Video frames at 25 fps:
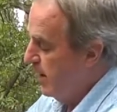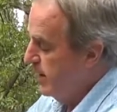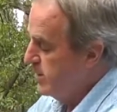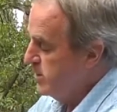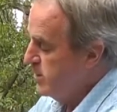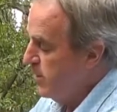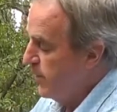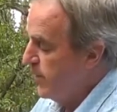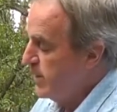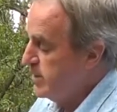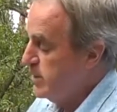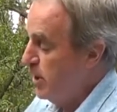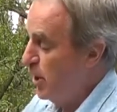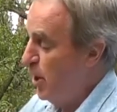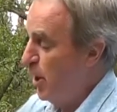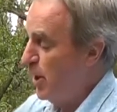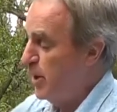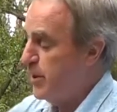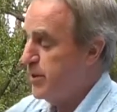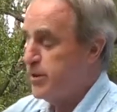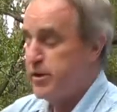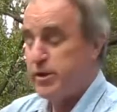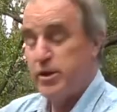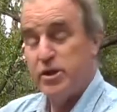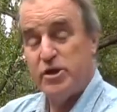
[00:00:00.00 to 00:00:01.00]
So there's a lot
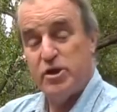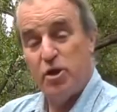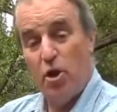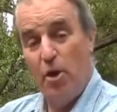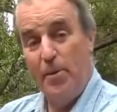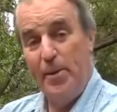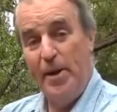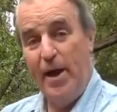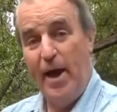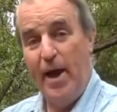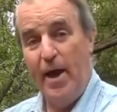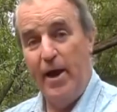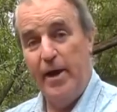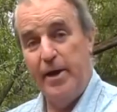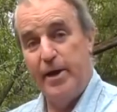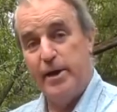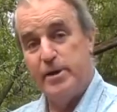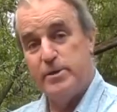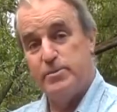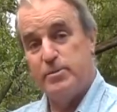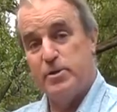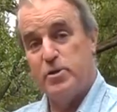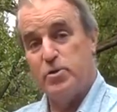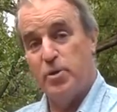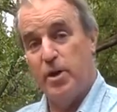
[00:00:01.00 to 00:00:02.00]
of
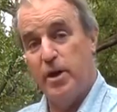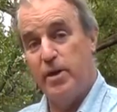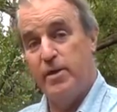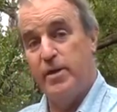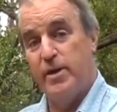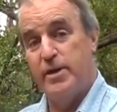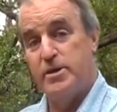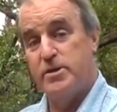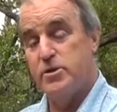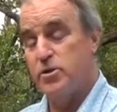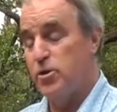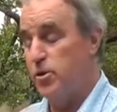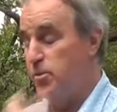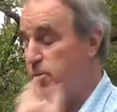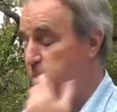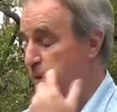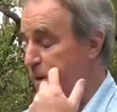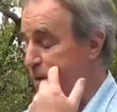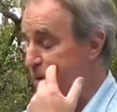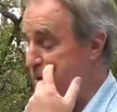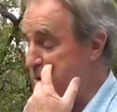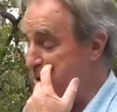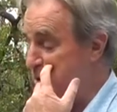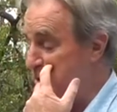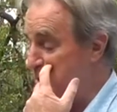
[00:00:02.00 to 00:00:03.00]
commonalities between these two
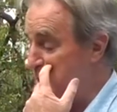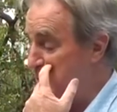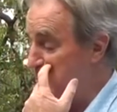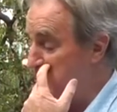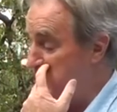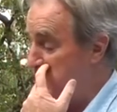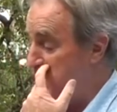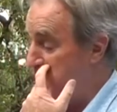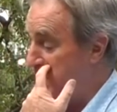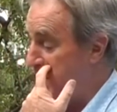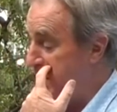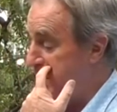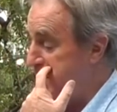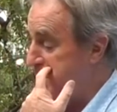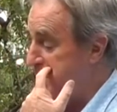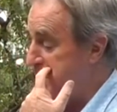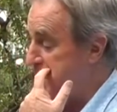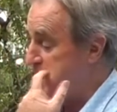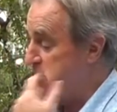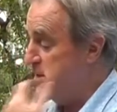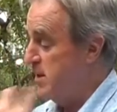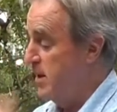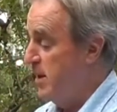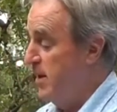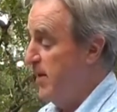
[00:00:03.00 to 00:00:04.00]

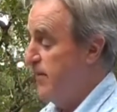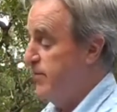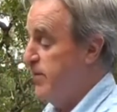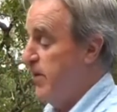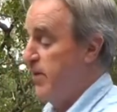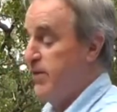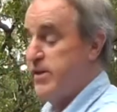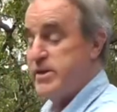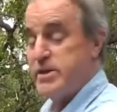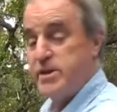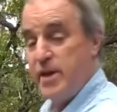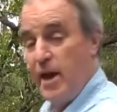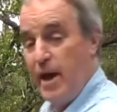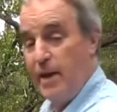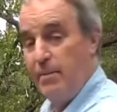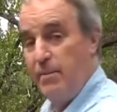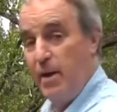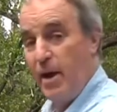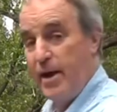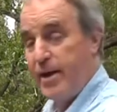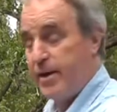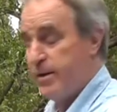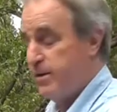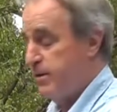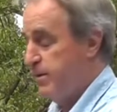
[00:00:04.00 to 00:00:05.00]
pieces. They're the same
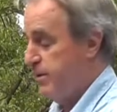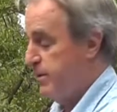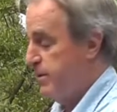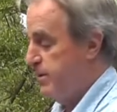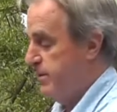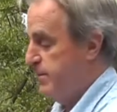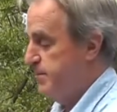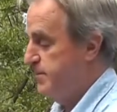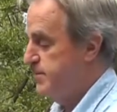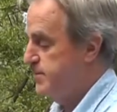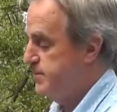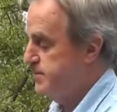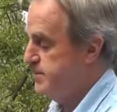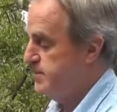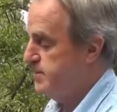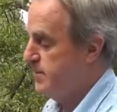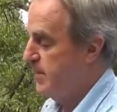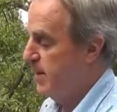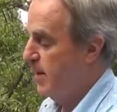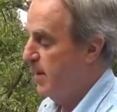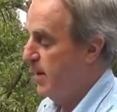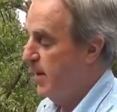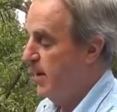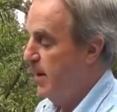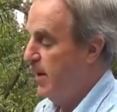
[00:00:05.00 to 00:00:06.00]
length.
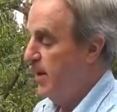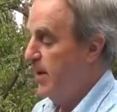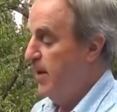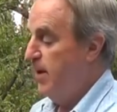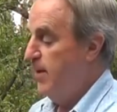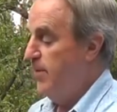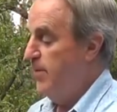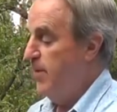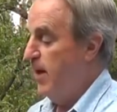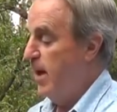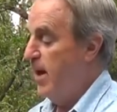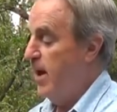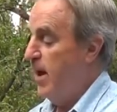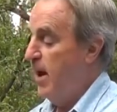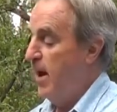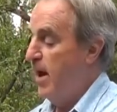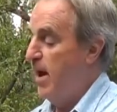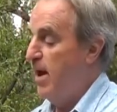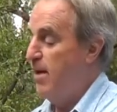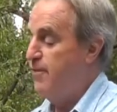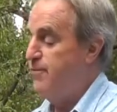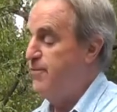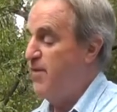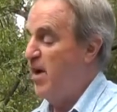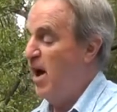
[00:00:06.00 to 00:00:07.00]
They
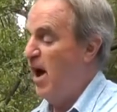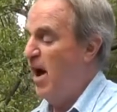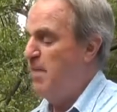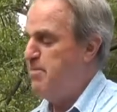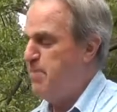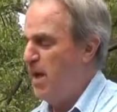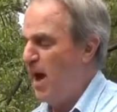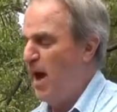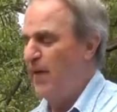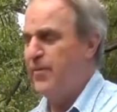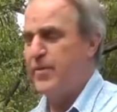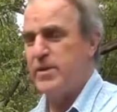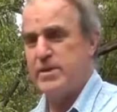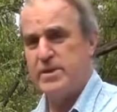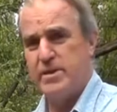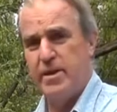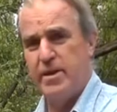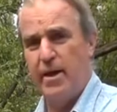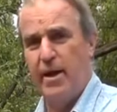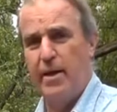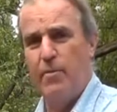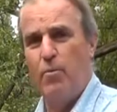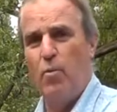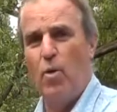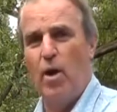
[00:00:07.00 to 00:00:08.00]
have about the
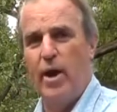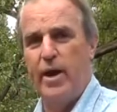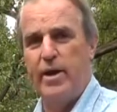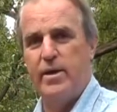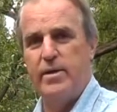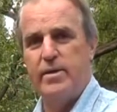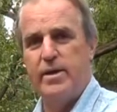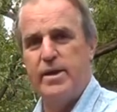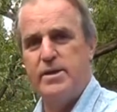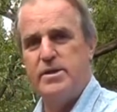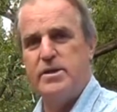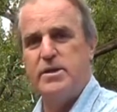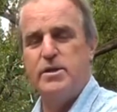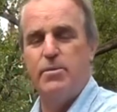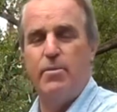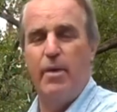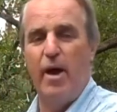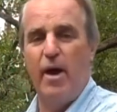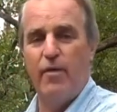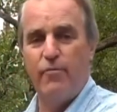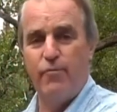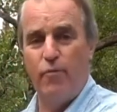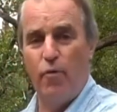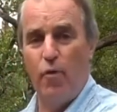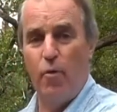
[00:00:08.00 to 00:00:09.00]
same weight. This is
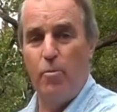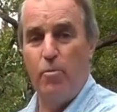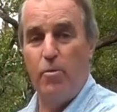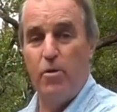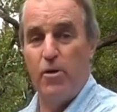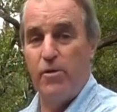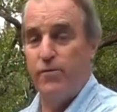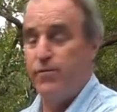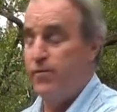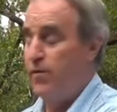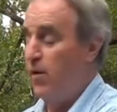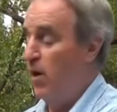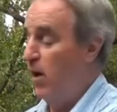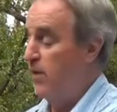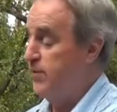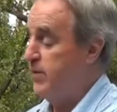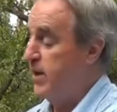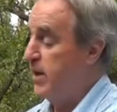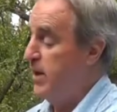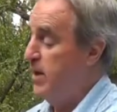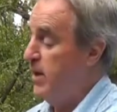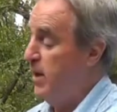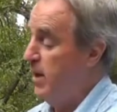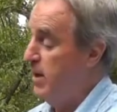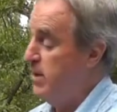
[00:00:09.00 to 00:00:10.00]
about 4.5
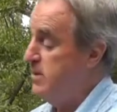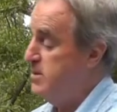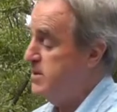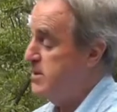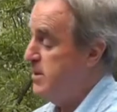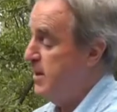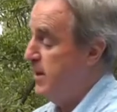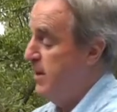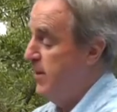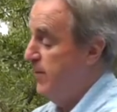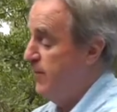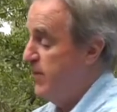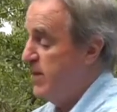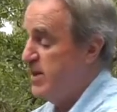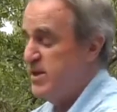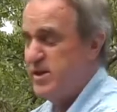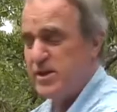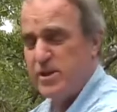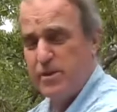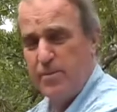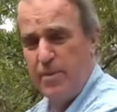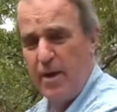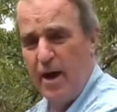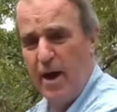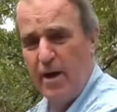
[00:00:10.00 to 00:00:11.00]
kilos, this
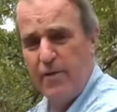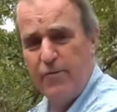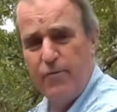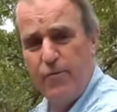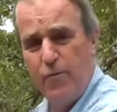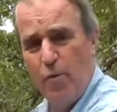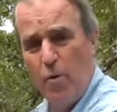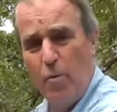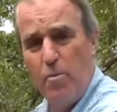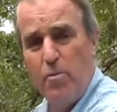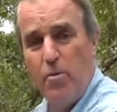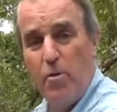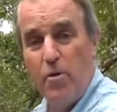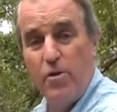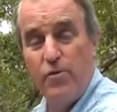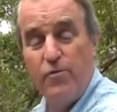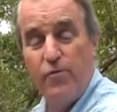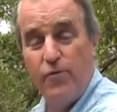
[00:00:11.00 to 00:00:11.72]
is about 4.4,